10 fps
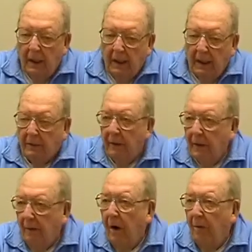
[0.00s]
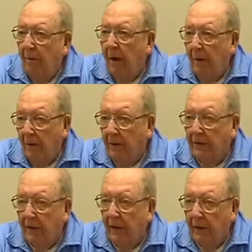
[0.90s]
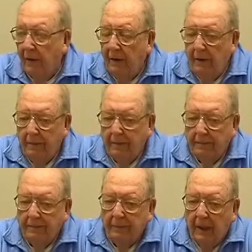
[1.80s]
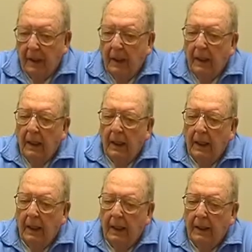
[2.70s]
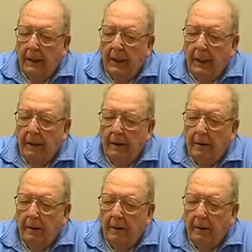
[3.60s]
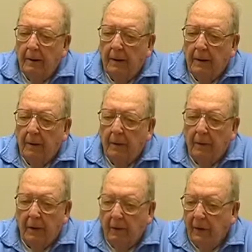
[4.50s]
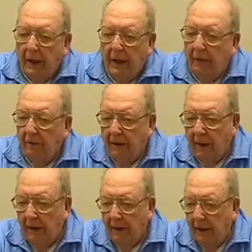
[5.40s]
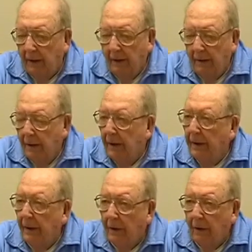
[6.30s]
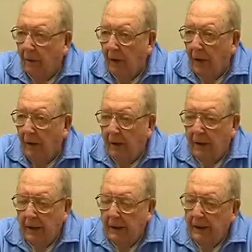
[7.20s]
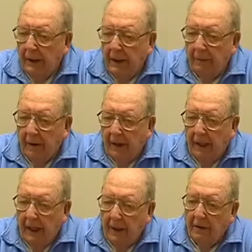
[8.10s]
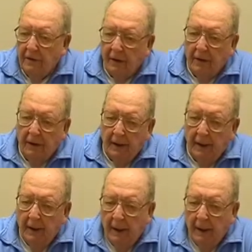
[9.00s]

That's when the bombardment started. And uh, we were in everything there at, at Okinawa. I mean, they had us on the